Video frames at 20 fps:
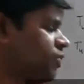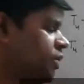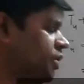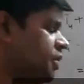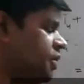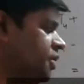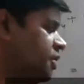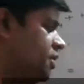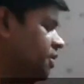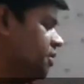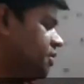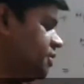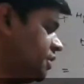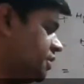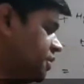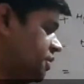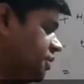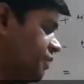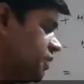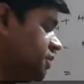point,
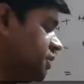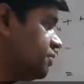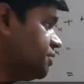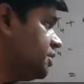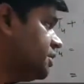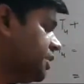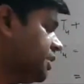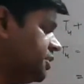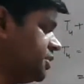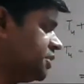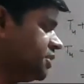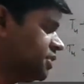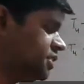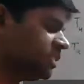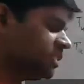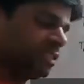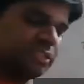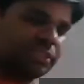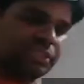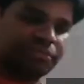then the difference between tensions
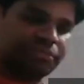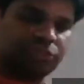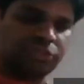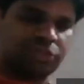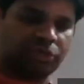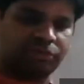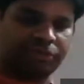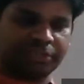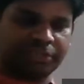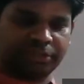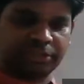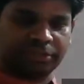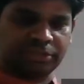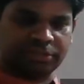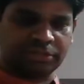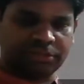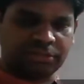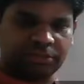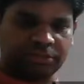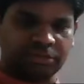is 6 mg always.
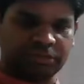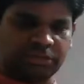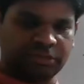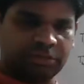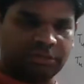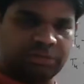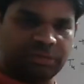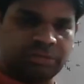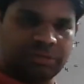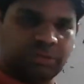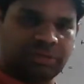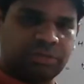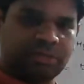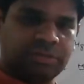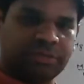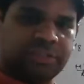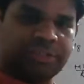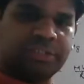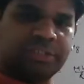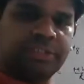
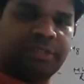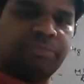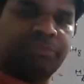This is the